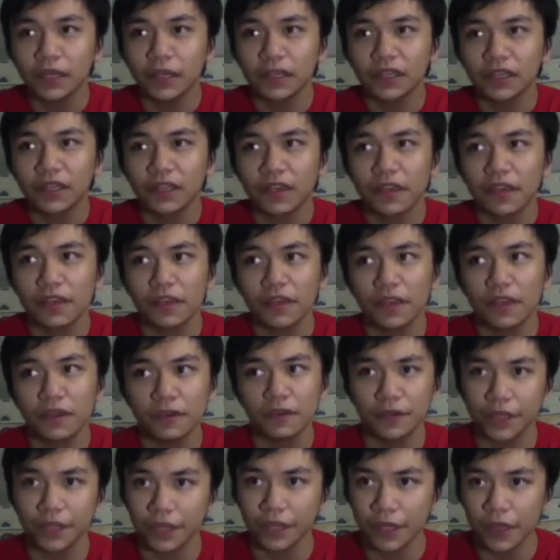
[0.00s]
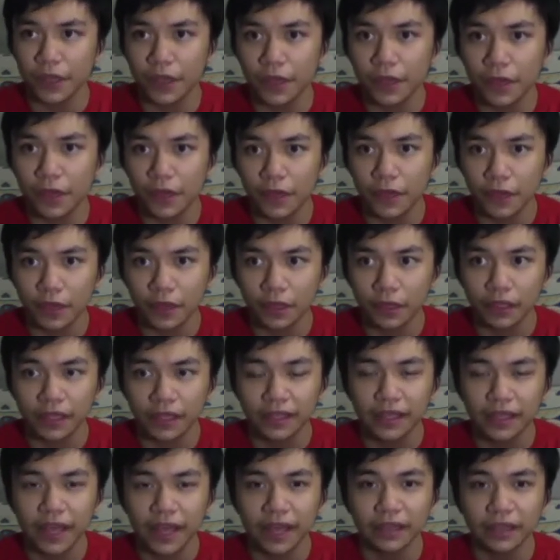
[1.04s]
a series
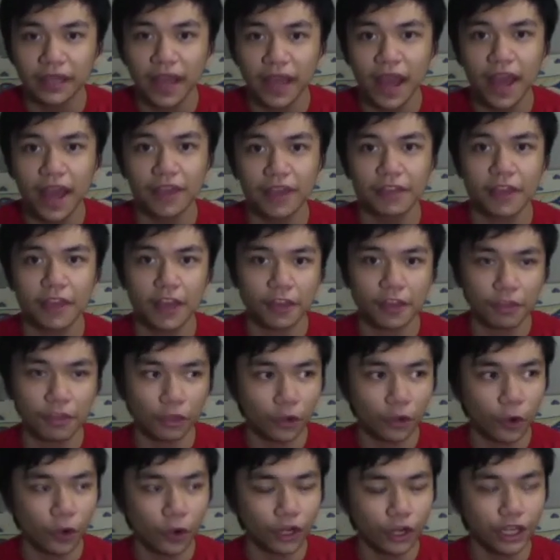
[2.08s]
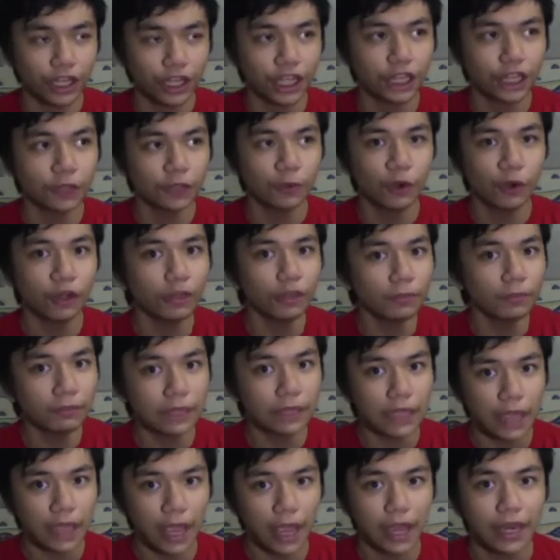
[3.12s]
that has a story. It won't
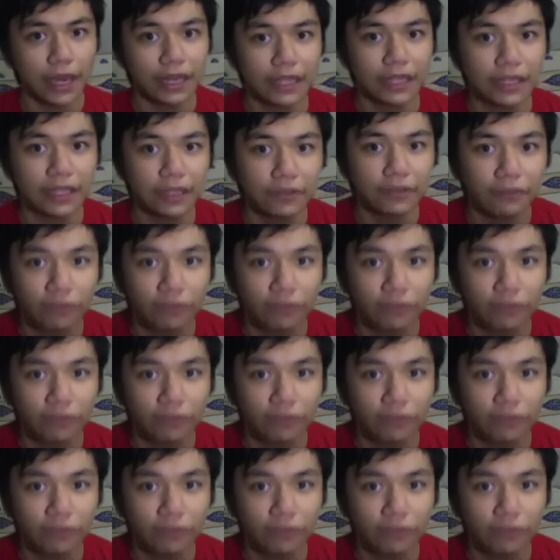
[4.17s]
be any